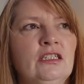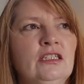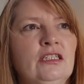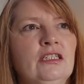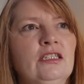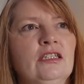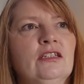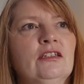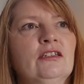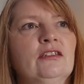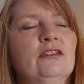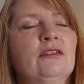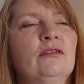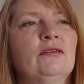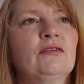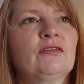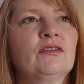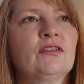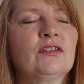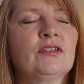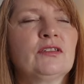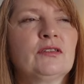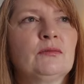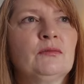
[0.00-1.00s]
you know, so we've
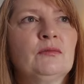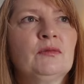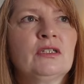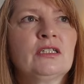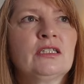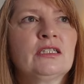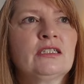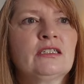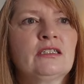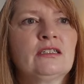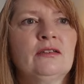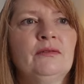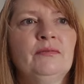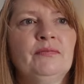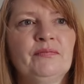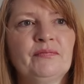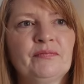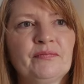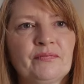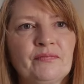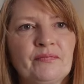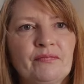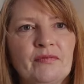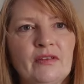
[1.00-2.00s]
got some nice
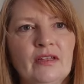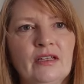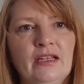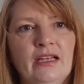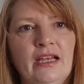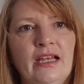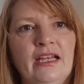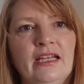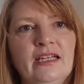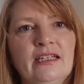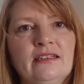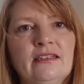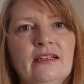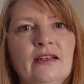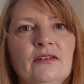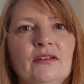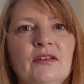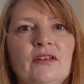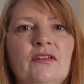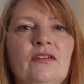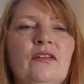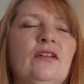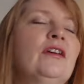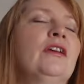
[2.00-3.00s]
hang down
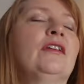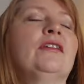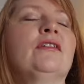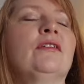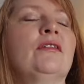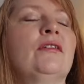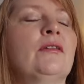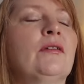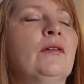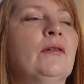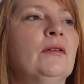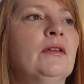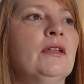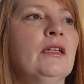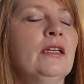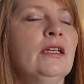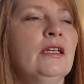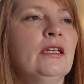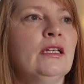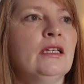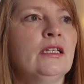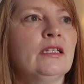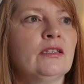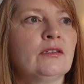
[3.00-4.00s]
the sides and so on.
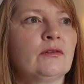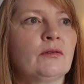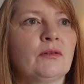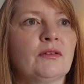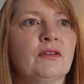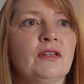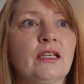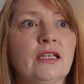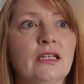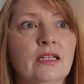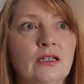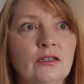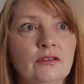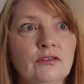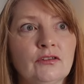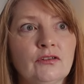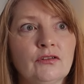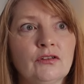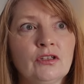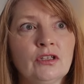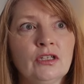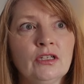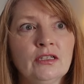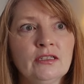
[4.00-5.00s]
So I was thinking I'd
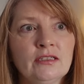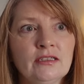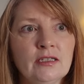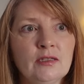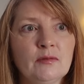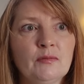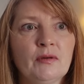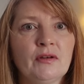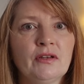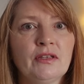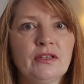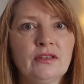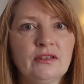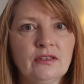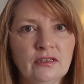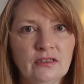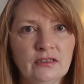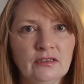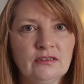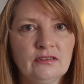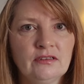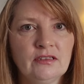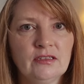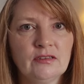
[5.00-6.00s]
do 30 by
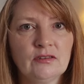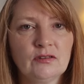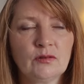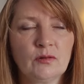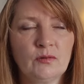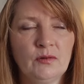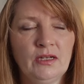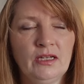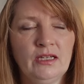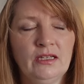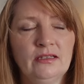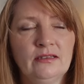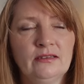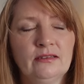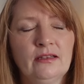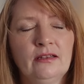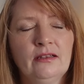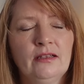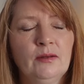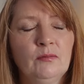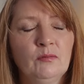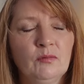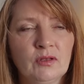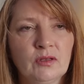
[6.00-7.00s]
30 squares,
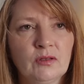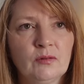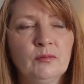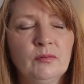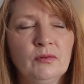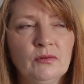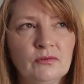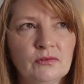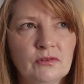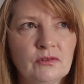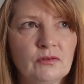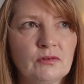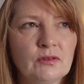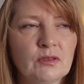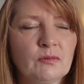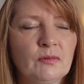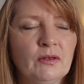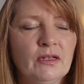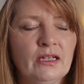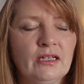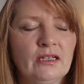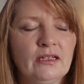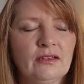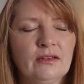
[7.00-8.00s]
and then with the border as
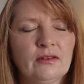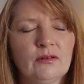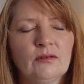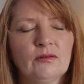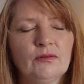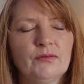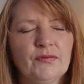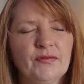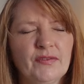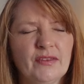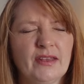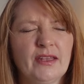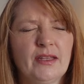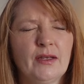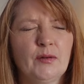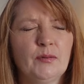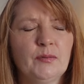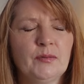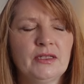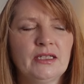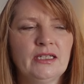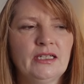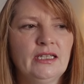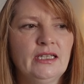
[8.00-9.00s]
well, I thought that'll
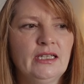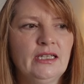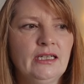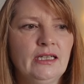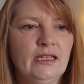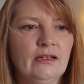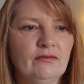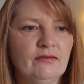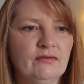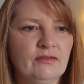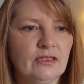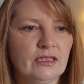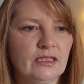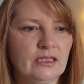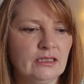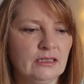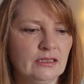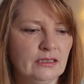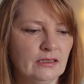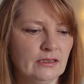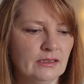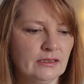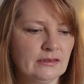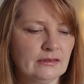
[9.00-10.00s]
be lovely,
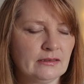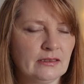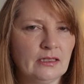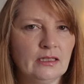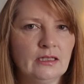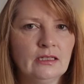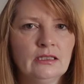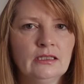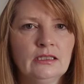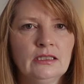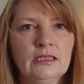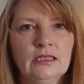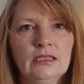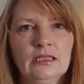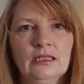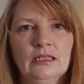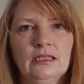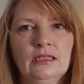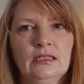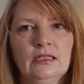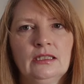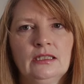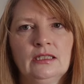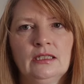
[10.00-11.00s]
nice and
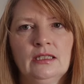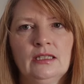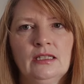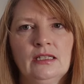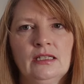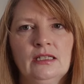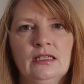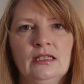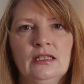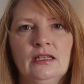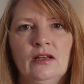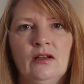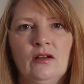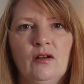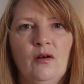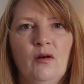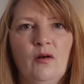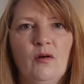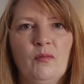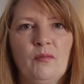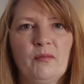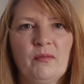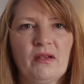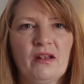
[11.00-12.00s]

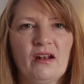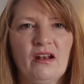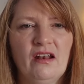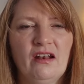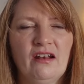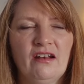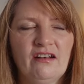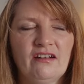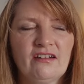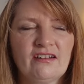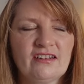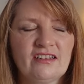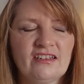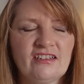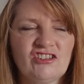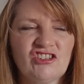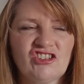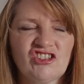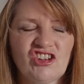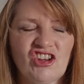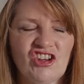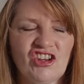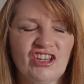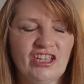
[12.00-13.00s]
opulent
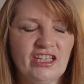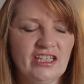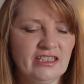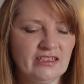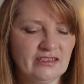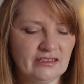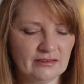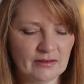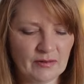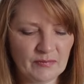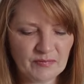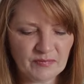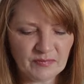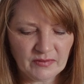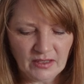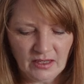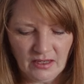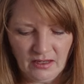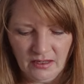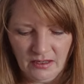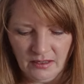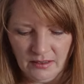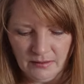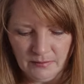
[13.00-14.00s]
size.
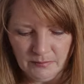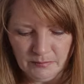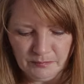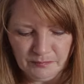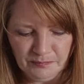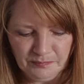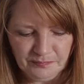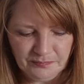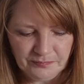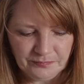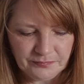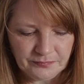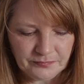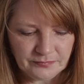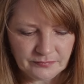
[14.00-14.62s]
So